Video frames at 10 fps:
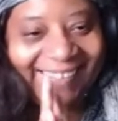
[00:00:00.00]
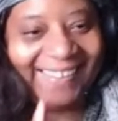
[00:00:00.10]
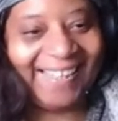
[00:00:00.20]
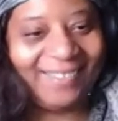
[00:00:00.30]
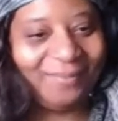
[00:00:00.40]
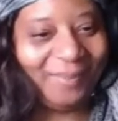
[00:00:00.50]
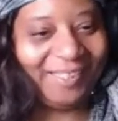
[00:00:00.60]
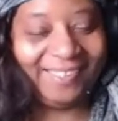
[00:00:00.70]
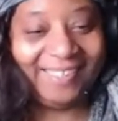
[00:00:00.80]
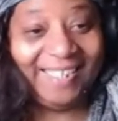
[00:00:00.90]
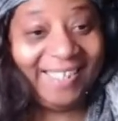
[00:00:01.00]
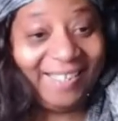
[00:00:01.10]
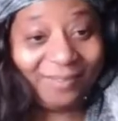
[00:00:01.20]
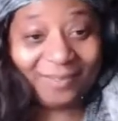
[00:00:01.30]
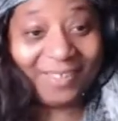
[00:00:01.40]
It's been kind
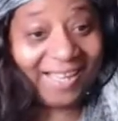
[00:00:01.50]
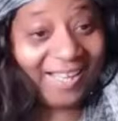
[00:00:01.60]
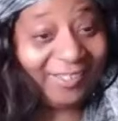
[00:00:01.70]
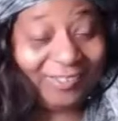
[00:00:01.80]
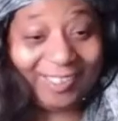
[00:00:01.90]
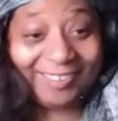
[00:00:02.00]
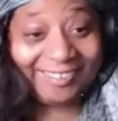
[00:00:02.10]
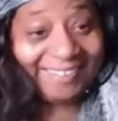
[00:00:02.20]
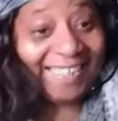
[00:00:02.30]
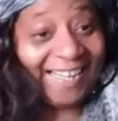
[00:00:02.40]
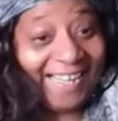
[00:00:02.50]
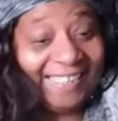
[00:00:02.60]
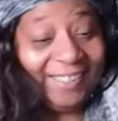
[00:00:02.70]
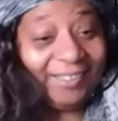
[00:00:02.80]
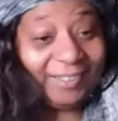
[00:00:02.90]
of chilly
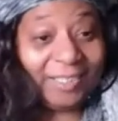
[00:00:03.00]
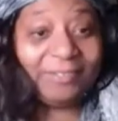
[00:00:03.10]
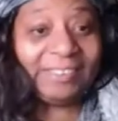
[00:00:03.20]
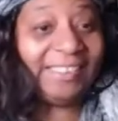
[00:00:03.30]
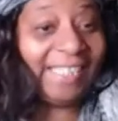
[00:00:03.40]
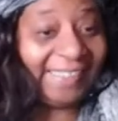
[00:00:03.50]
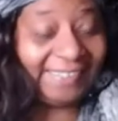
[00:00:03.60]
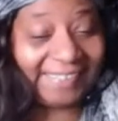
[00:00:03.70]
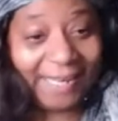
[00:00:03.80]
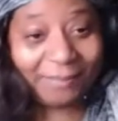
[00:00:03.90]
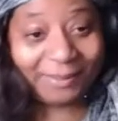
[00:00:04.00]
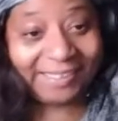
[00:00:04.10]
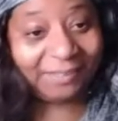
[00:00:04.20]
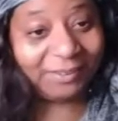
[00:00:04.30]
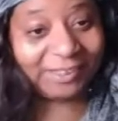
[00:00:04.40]
today. It was a nice day, but
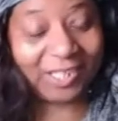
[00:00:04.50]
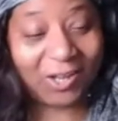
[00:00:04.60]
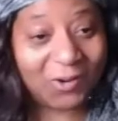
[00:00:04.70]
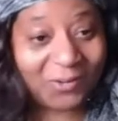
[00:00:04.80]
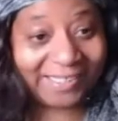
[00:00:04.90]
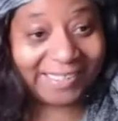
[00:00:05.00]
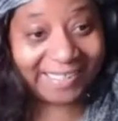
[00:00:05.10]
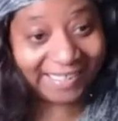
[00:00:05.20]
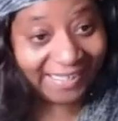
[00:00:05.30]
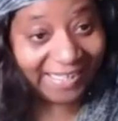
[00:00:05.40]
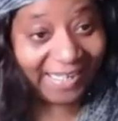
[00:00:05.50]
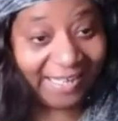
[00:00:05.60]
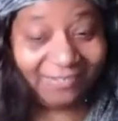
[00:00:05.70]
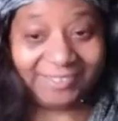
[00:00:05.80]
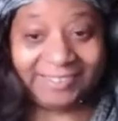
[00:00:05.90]
then it was cold, and then
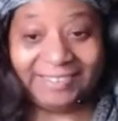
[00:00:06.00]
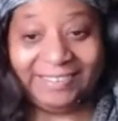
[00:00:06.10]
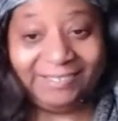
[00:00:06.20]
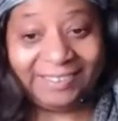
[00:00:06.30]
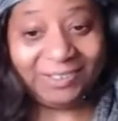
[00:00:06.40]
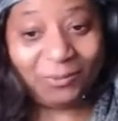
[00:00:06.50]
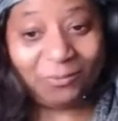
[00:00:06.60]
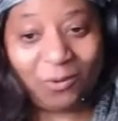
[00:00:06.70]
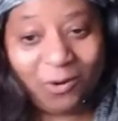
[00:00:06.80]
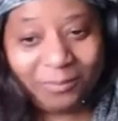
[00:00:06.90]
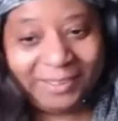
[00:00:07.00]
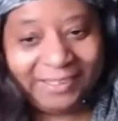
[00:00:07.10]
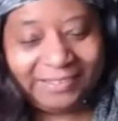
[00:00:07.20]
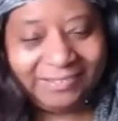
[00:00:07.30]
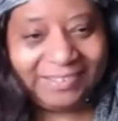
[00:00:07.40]
it was a little warm.
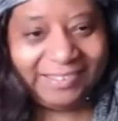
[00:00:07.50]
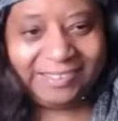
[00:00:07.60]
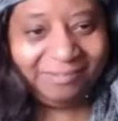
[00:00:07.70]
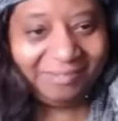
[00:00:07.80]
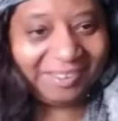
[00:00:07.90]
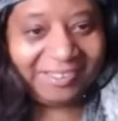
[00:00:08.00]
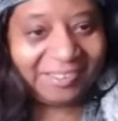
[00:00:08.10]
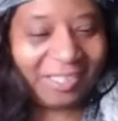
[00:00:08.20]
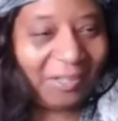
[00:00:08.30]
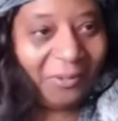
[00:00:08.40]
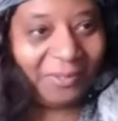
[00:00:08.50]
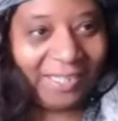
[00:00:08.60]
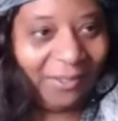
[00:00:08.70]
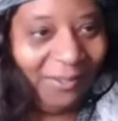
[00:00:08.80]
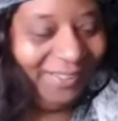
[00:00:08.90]
Then it's just cold now.